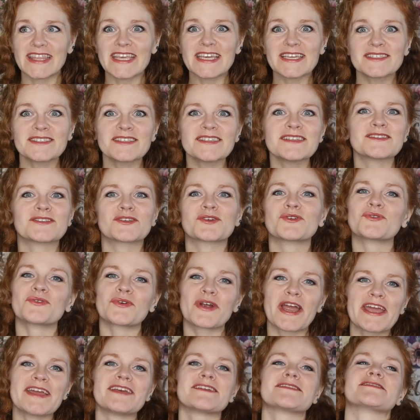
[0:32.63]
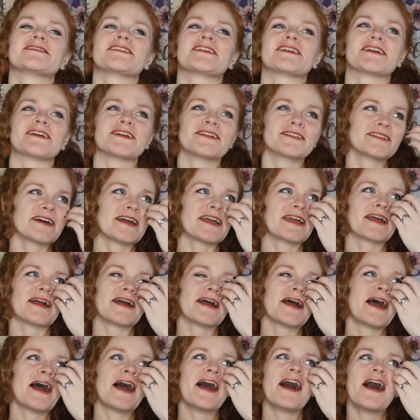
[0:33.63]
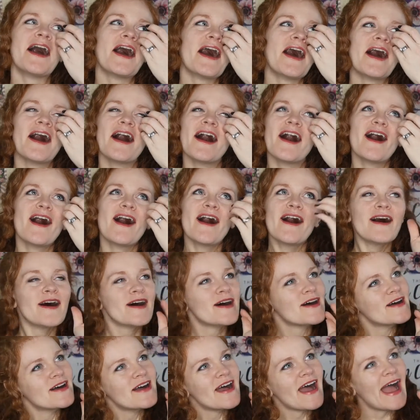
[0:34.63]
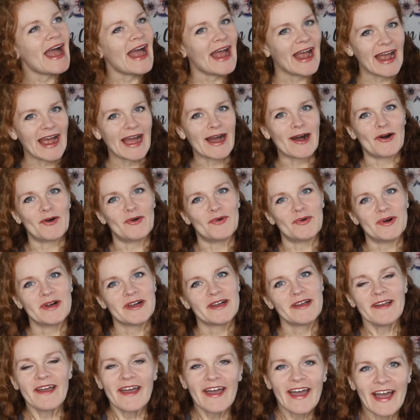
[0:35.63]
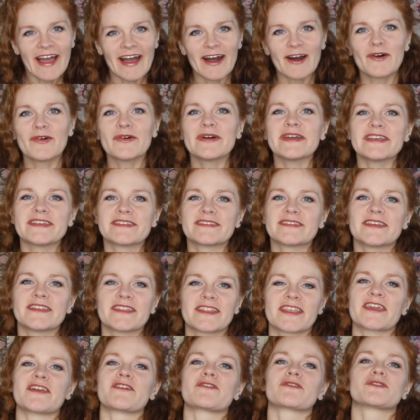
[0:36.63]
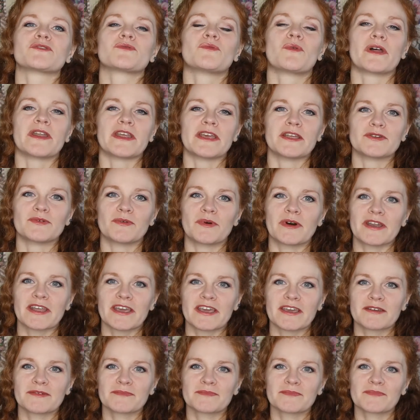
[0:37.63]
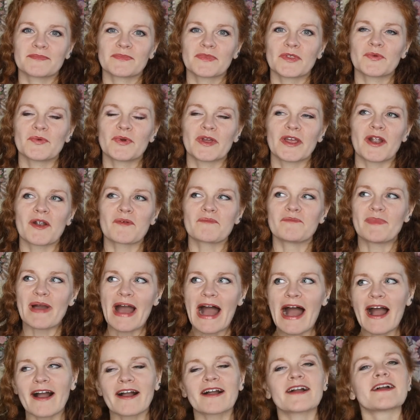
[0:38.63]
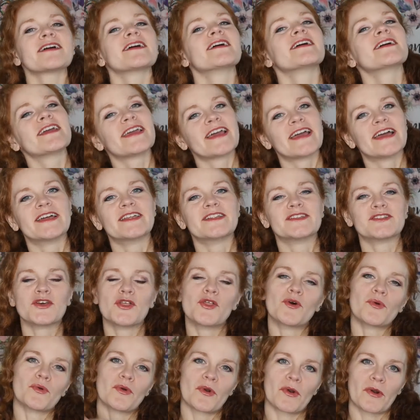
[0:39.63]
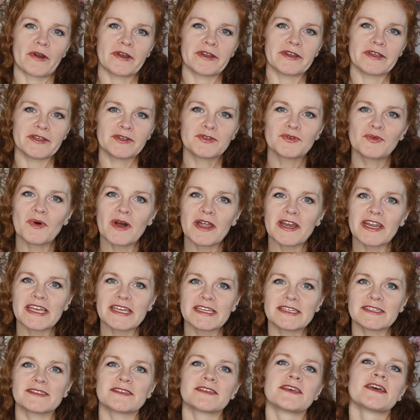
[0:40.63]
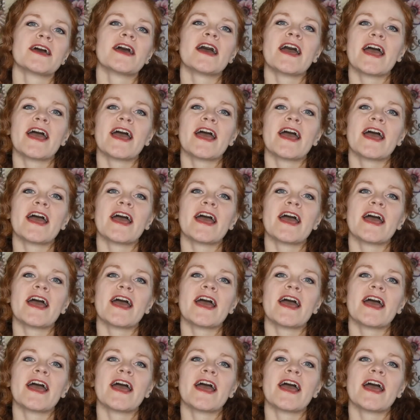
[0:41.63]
This is crazy. Like, how? How is it the year 2020? We are back again to the roaring 20s,